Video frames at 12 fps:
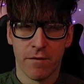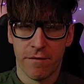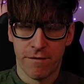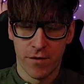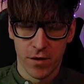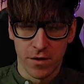
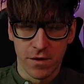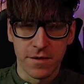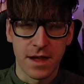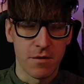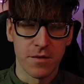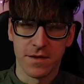first. That
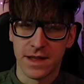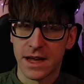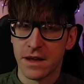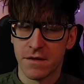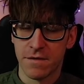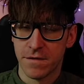was like
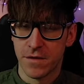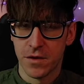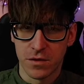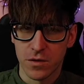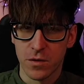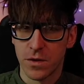first
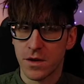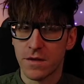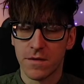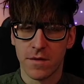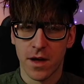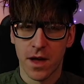choice,
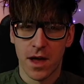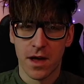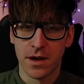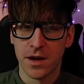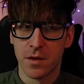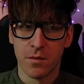
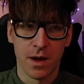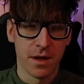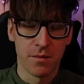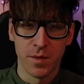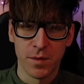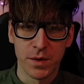as we
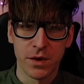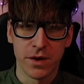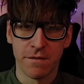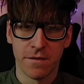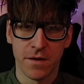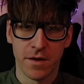were looking
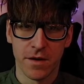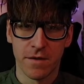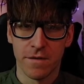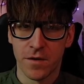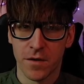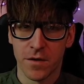for
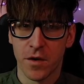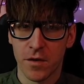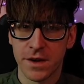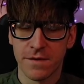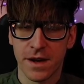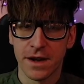sort of a
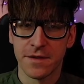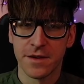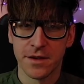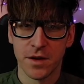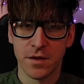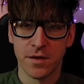device to
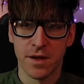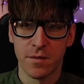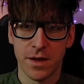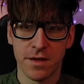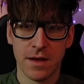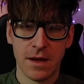do this
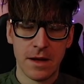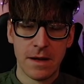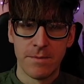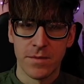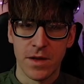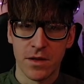with. Now the